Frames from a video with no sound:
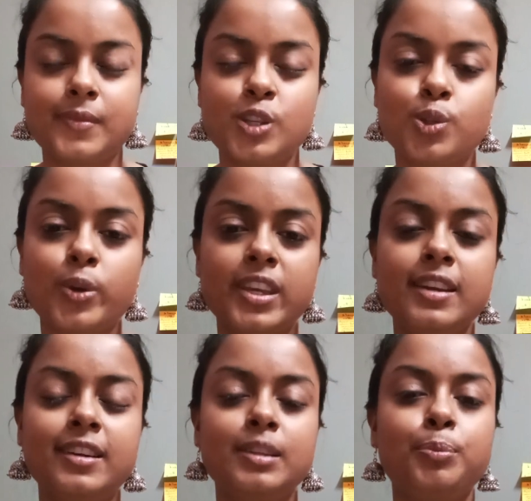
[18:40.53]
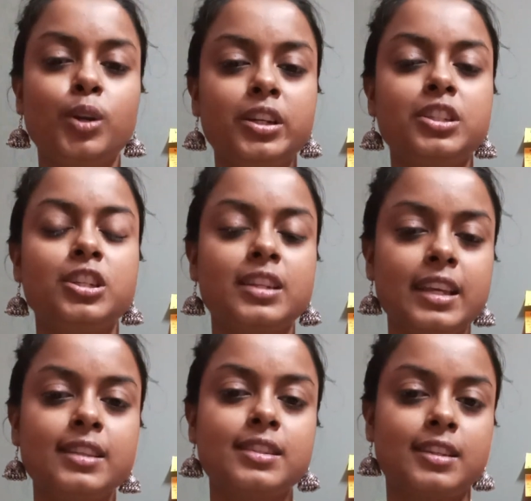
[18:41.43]
So here the politician
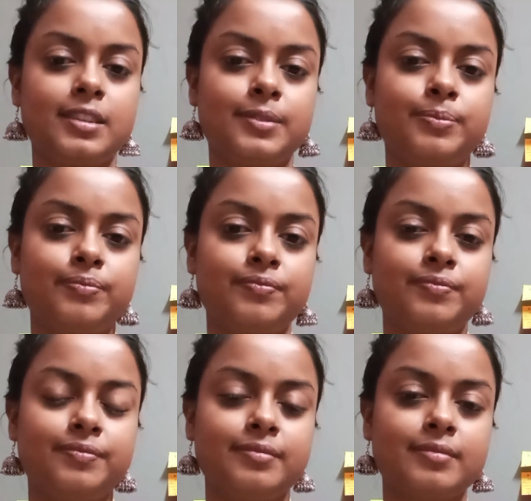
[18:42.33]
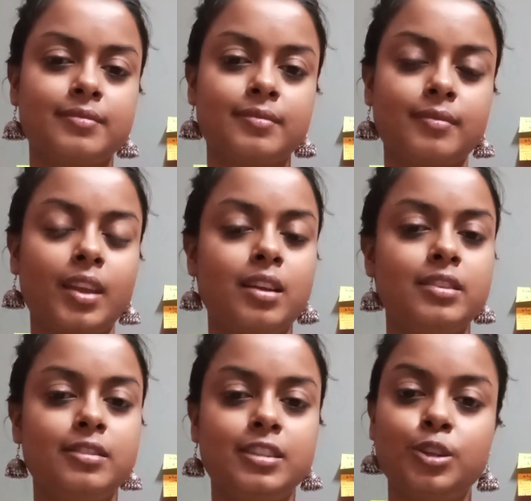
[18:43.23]
Nixon
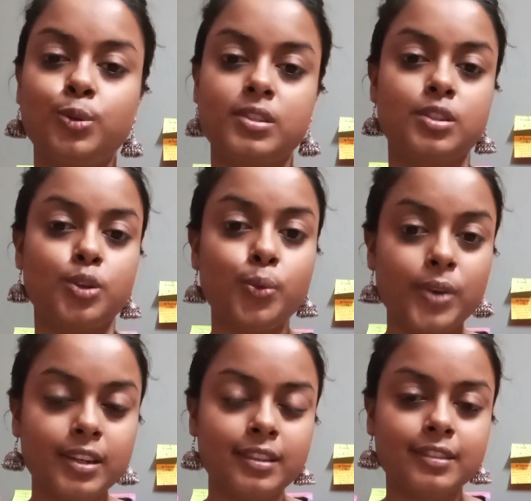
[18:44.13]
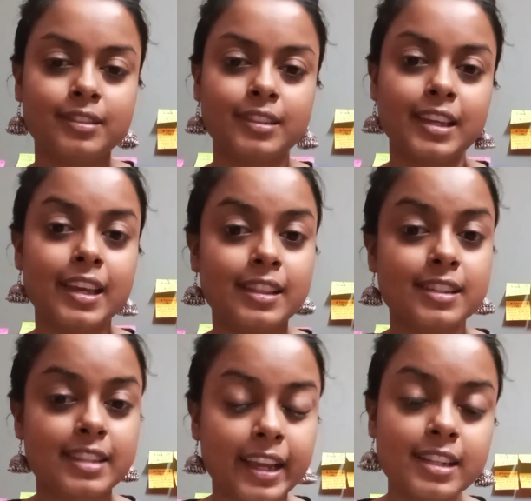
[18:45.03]
denotes no one in
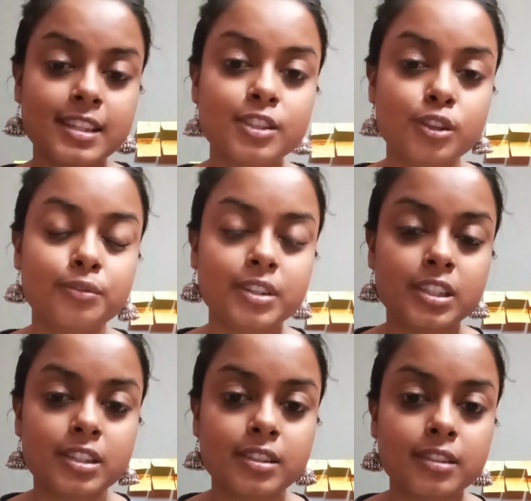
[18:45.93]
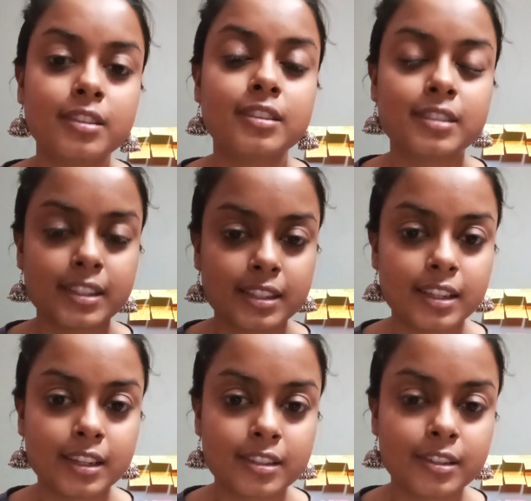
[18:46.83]
the second sense of rigid
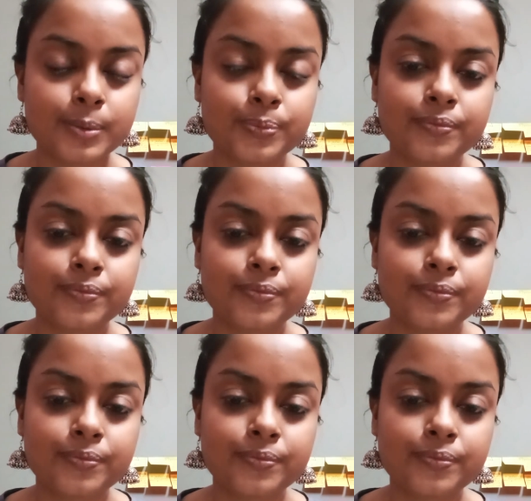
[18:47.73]
designator.